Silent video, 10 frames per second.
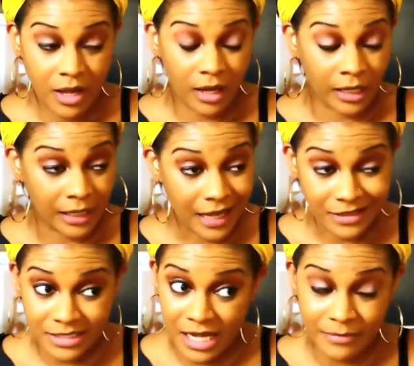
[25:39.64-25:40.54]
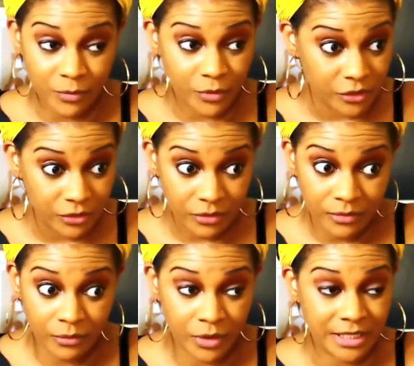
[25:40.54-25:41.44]
a lot of times we do,
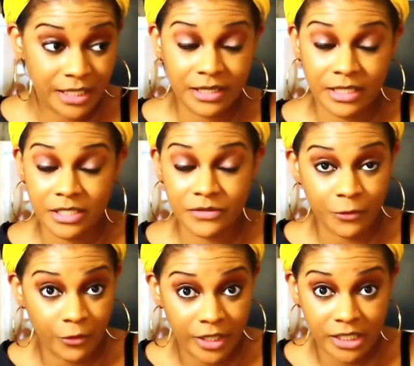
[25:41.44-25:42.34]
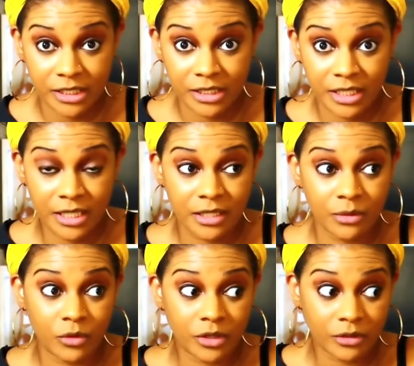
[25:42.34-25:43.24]
we take things for granted. And
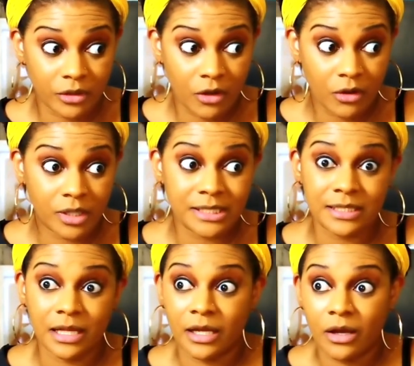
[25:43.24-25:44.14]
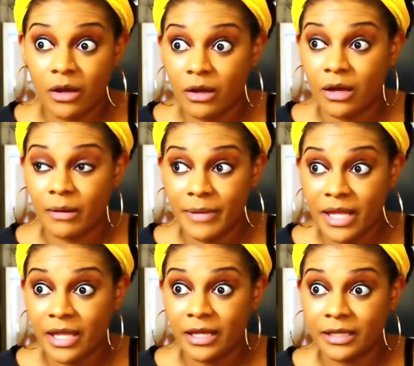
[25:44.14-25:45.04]
then when they're gone, it's like, oh
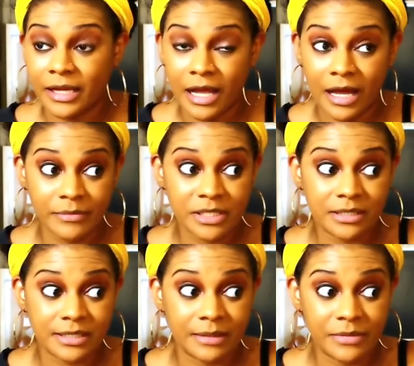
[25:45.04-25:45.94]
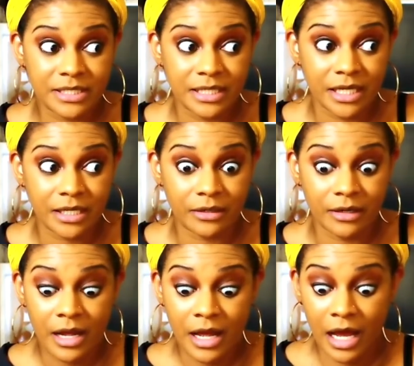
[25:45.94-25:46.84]
man, like I miss this, I miss that,
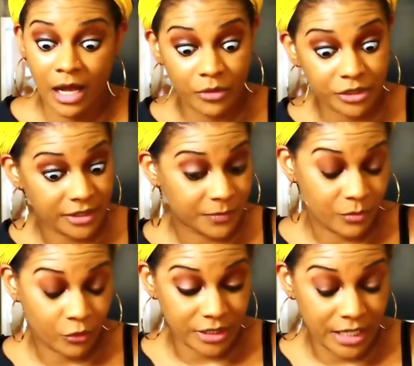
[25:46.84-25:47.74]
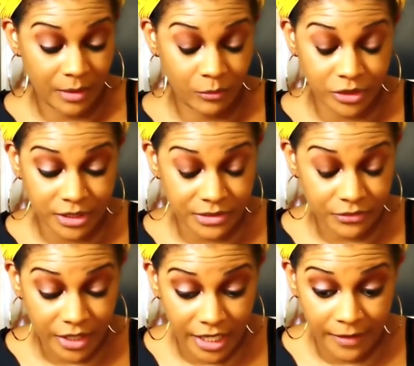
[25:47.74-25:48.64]
or I wish I'd have spent more time with this or
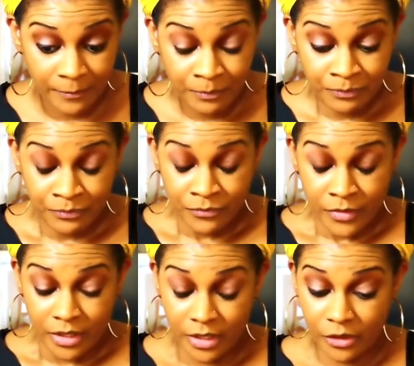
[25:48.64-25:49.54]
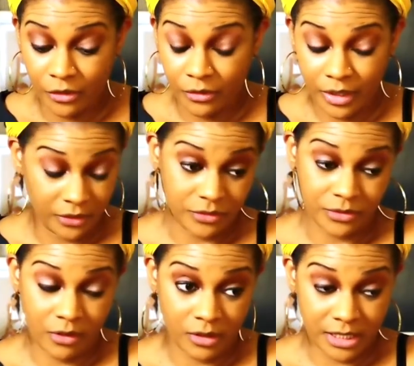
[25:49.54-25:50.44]
that, you know, and those
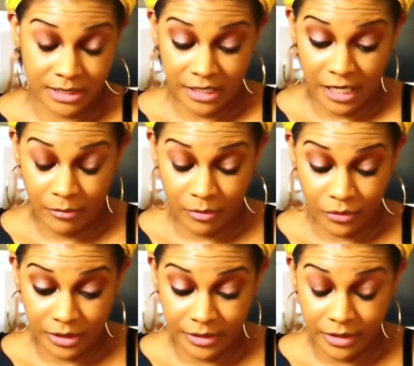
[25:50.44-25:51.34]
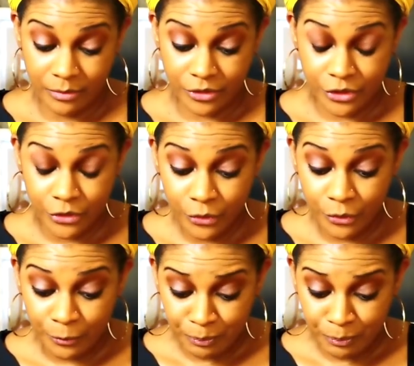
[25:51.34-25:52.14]
are all things that came up with Libra too.